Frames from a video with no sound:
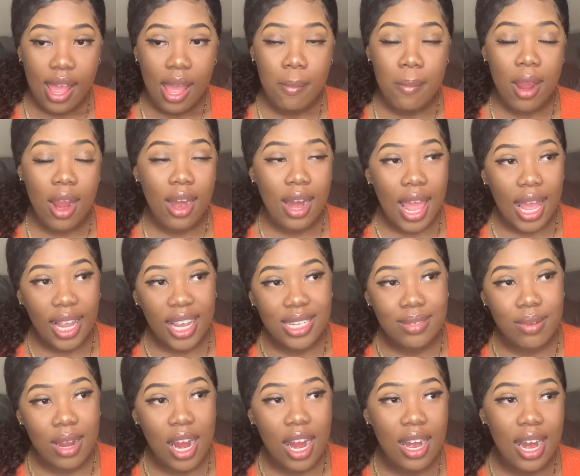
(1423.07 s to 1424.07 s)
And Marillac is
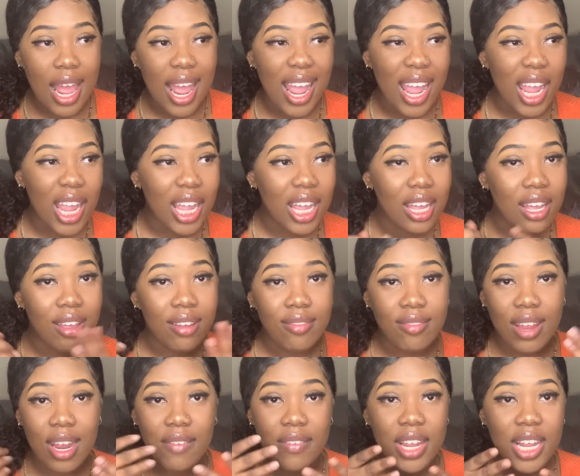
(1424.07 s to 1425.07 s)
very, like,
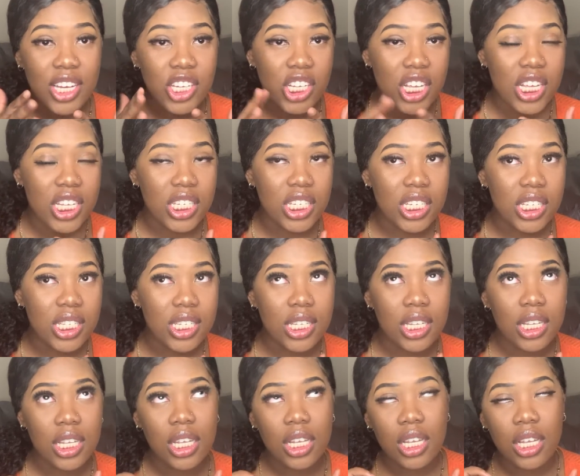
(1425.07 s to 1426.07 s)
very just,
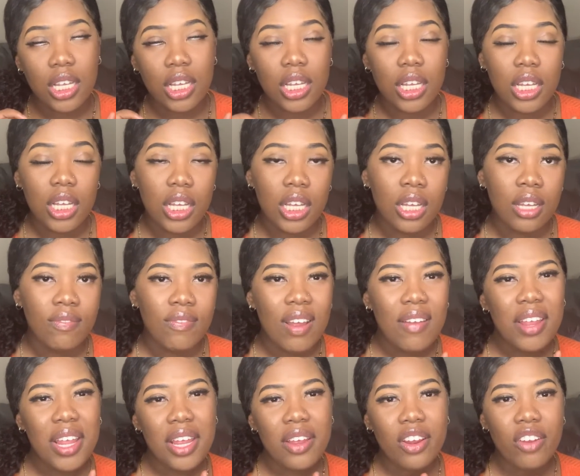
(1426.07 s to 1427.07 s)

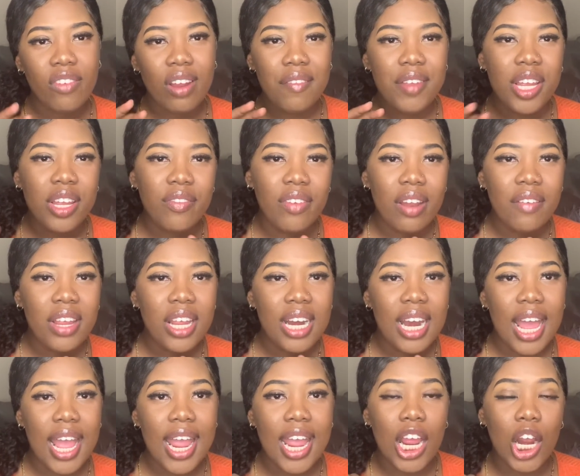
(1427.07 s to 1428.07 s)
very, very, very,
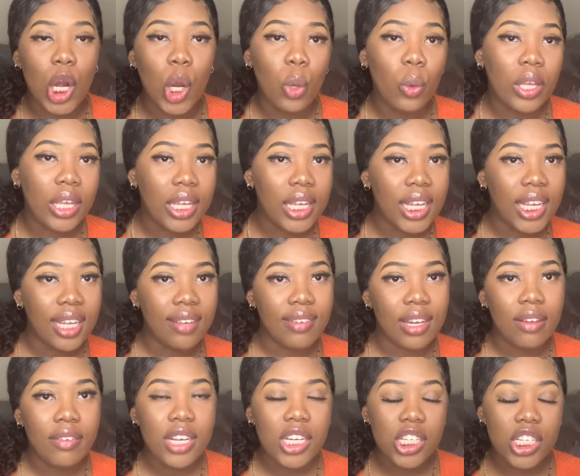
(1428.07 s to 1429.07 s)
like, low-key.
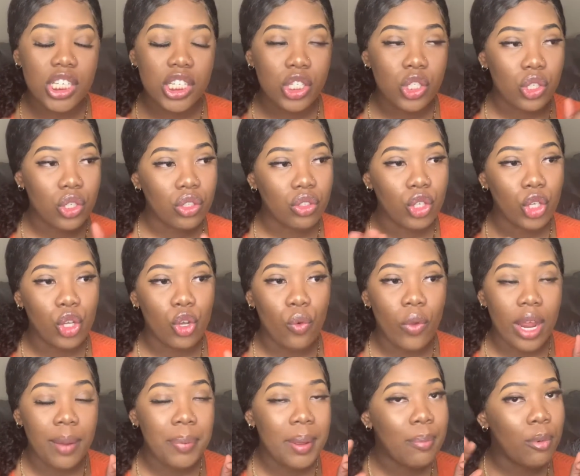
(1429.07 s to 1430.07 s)
Very just, you know,
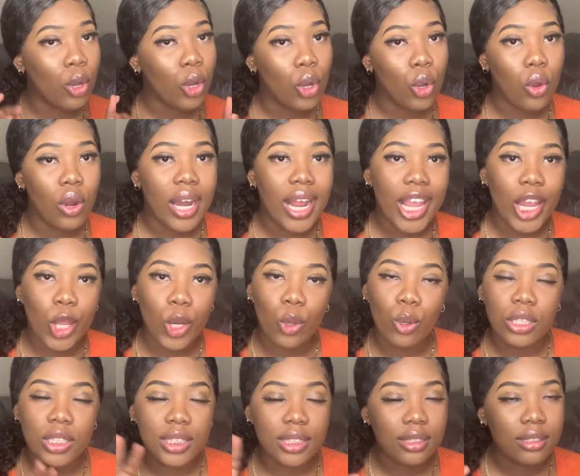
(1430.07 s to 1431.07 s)
where people go, like, you
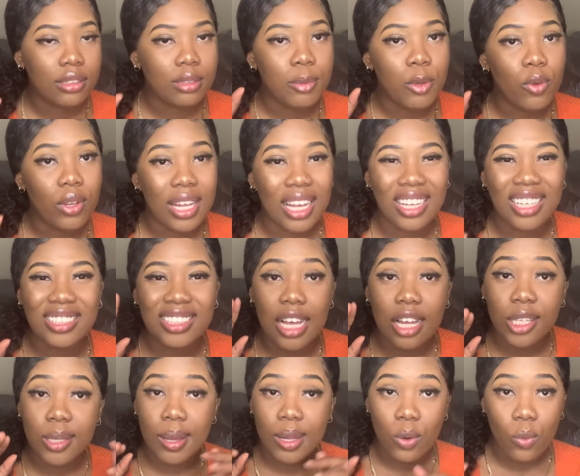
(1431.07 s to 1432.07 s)
know, just through, like, it's
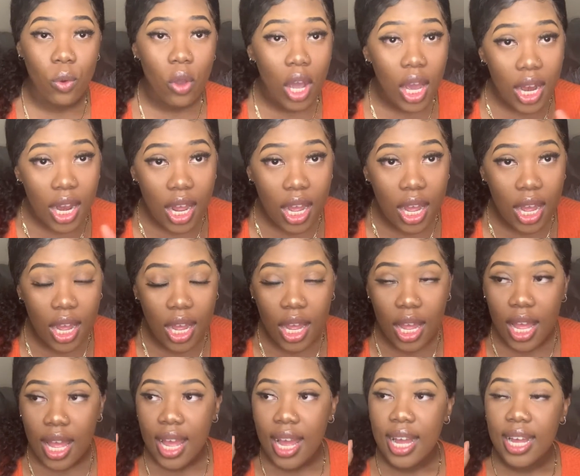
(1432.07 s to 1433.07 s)
down there the
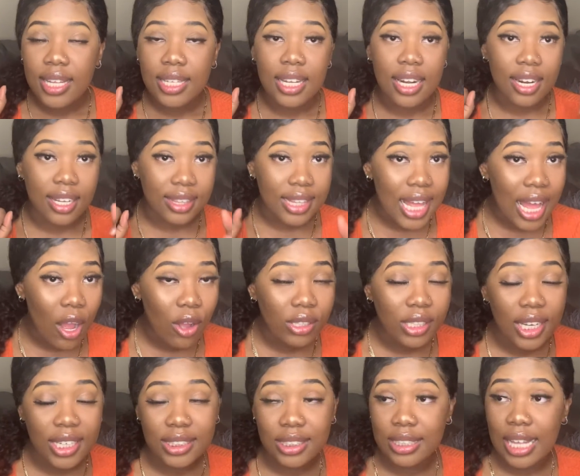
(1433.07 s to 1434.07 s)
water. The thousand
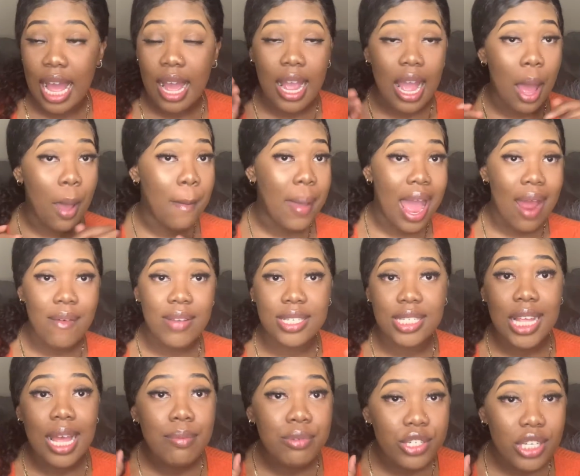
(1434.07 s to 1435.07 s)
things that I got that
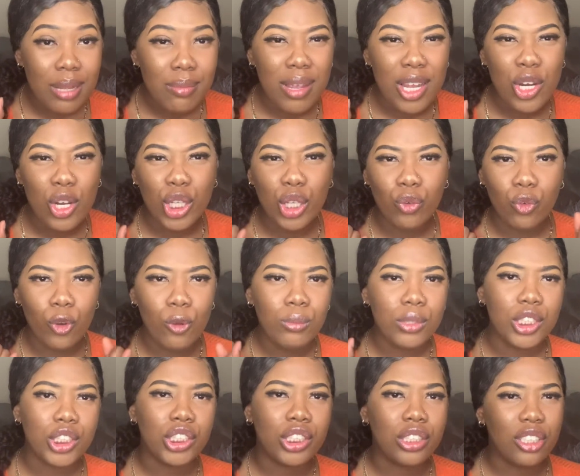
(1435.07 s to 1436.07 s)
reception, but you know the
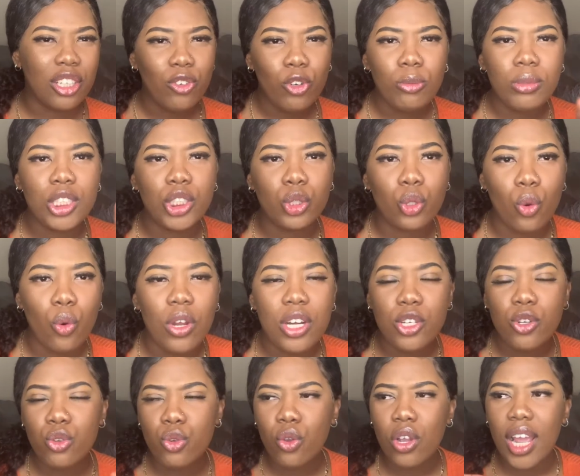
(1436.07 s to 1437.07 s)
rooms is the rooms is cool.
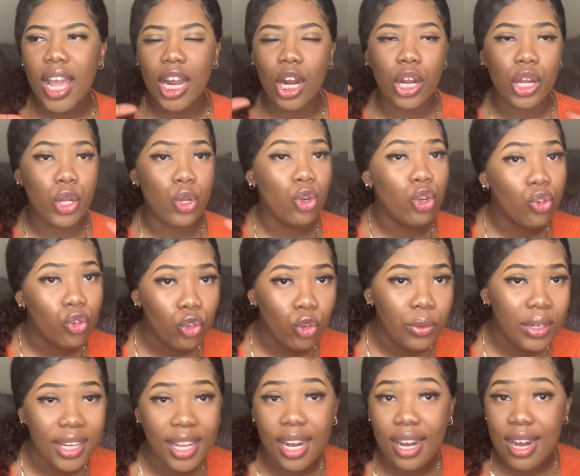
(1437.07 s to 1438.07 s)
You, you can get a cute room,
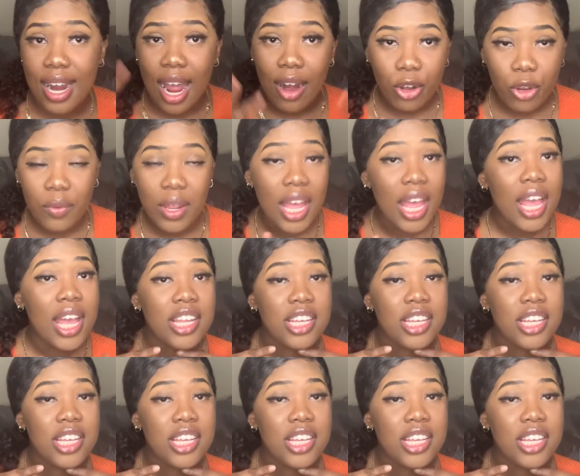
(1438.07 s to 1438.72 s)
you can get a non cute.